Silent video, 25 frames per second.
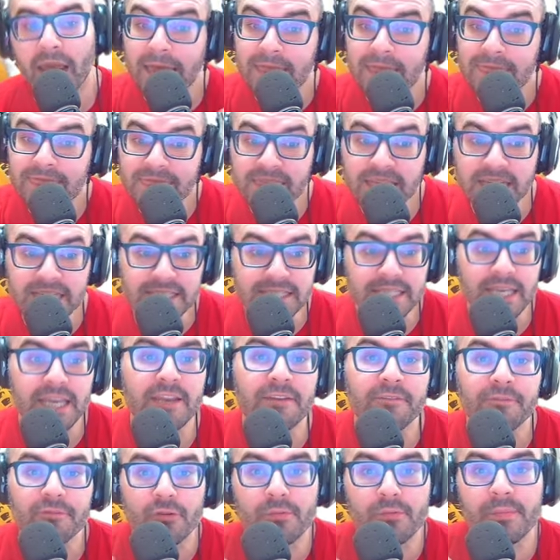And this
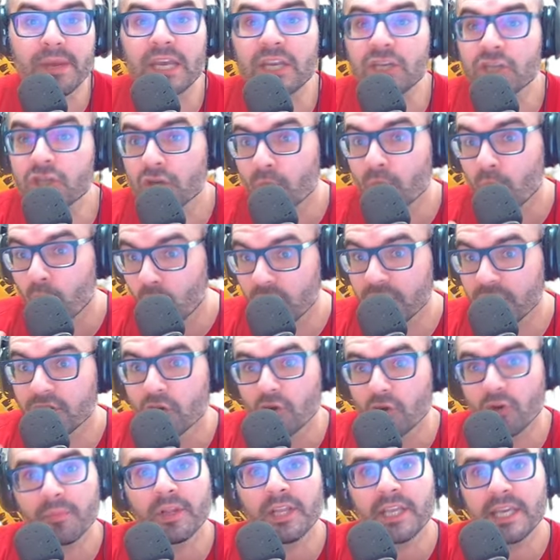information would
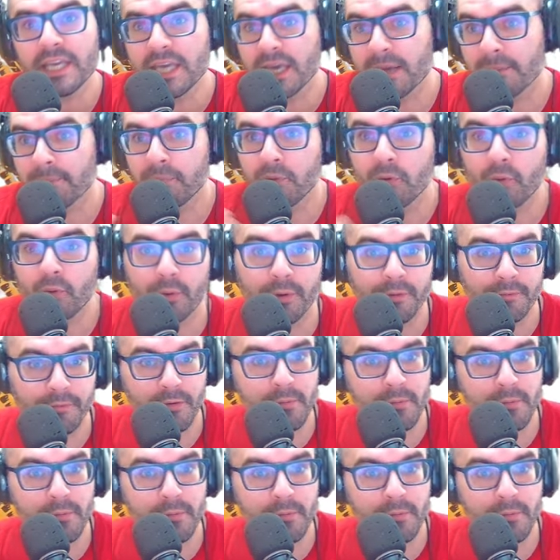normally get pulled